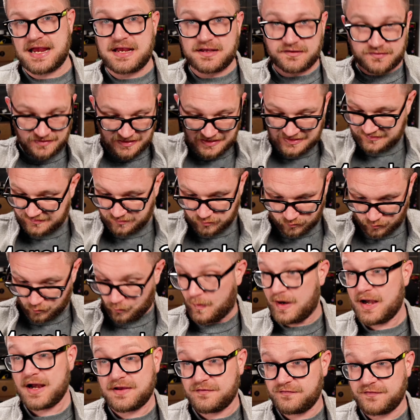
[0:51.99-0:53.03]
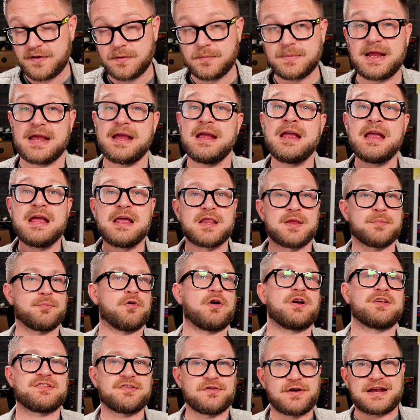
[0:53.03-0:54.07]
So that's when I filmed it. The
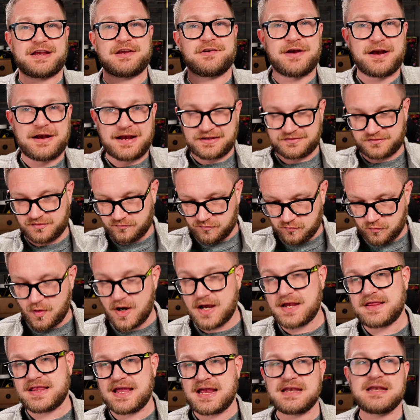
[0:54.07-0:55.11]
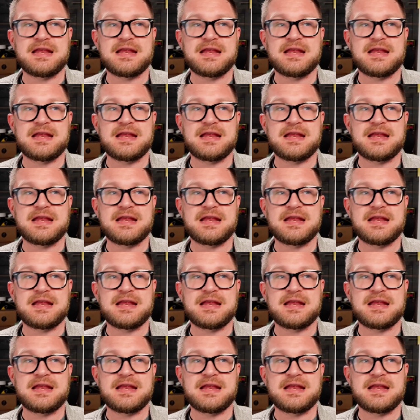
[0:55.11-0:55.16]
prices are accurate as of right then.